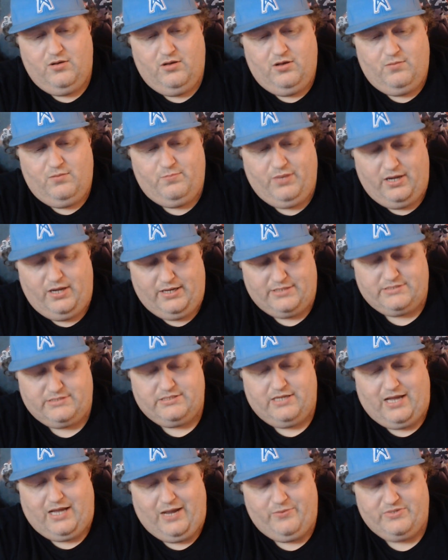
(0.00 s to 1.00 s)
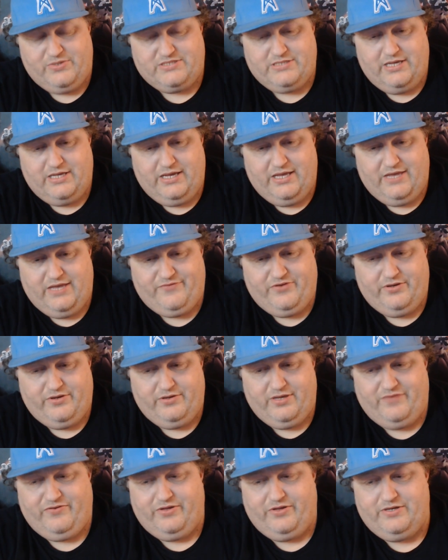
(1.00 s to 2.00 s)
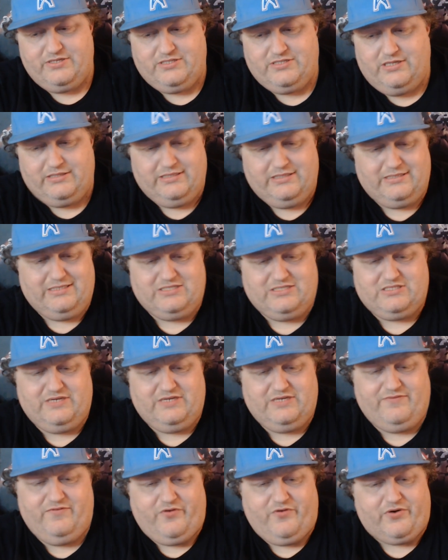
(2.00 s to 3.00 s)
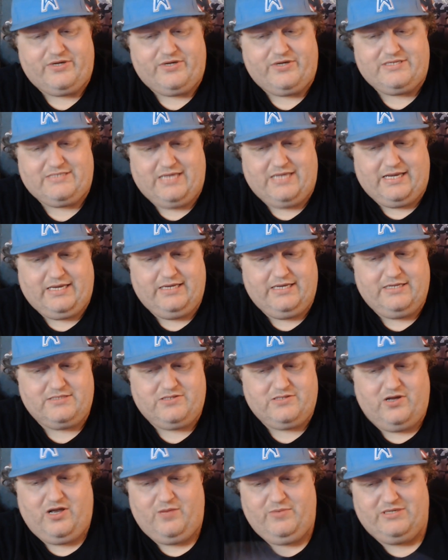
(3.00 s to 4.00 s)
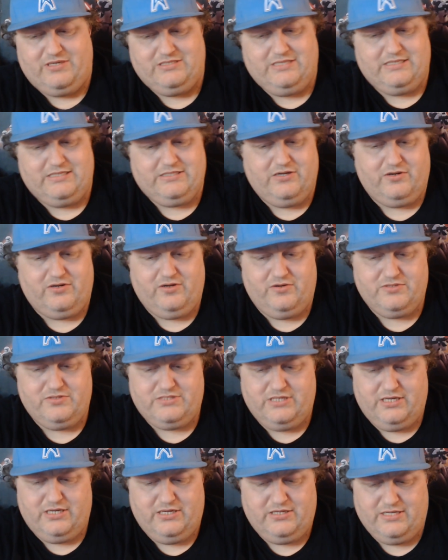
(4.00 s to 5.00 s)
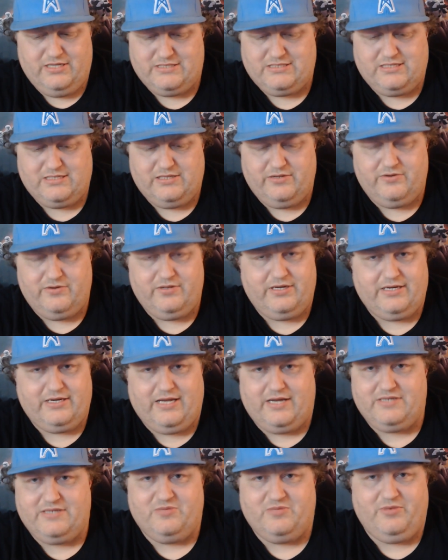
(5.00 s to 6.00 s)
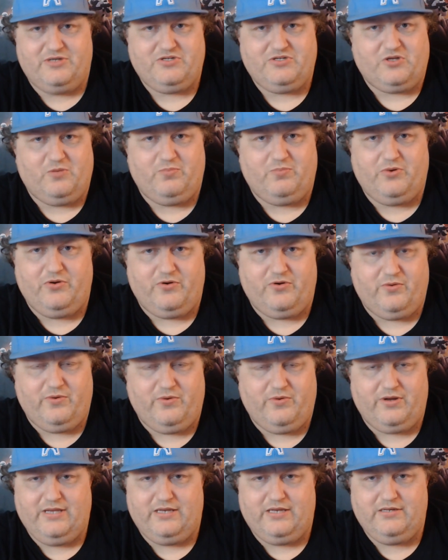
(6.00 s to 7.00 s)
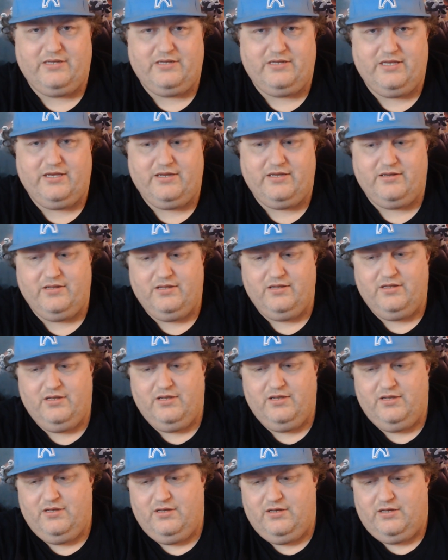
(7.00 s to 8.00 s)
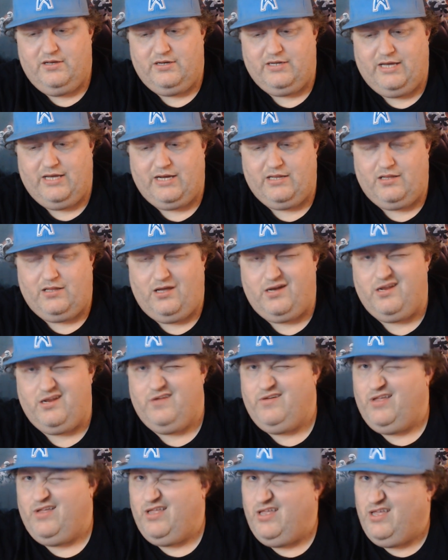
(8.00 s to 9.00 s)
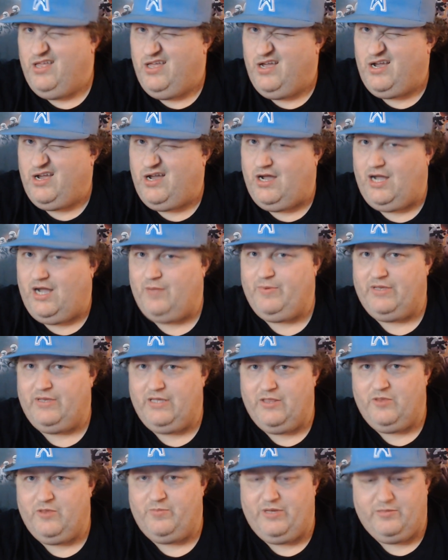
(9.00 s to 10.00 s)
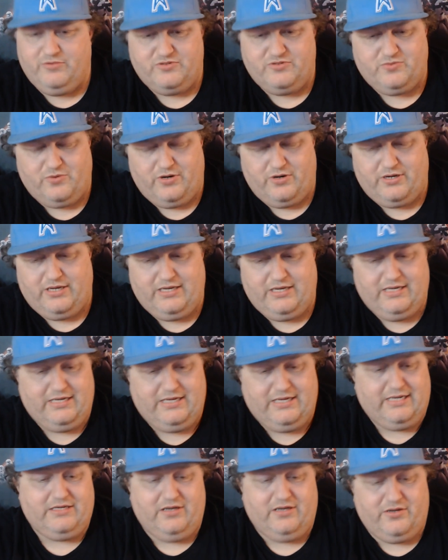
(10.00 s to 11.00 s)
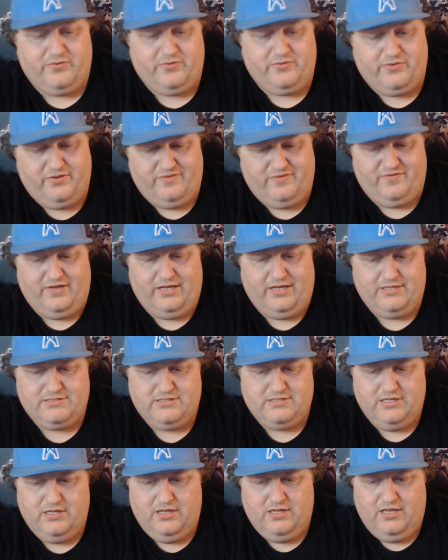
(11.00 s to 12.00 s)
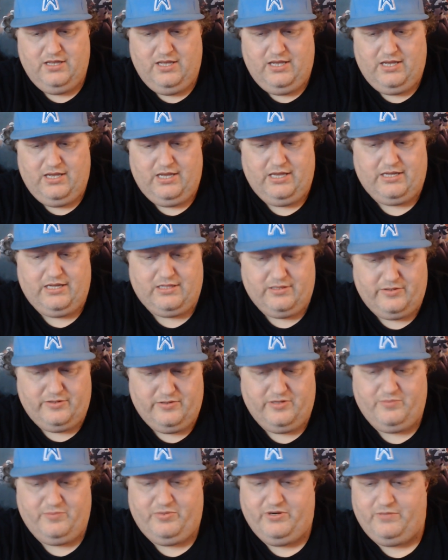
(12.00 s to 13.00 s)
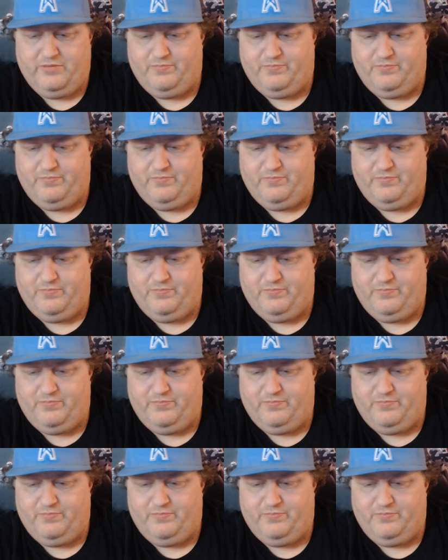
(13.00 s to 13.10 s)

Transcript: But I would say if you just looked at this even for a second and saw how much detail goes in, it's clearly not just a bunch of computer work they did. Not a lot of copying other people's work and getting it done really fast. He clearly put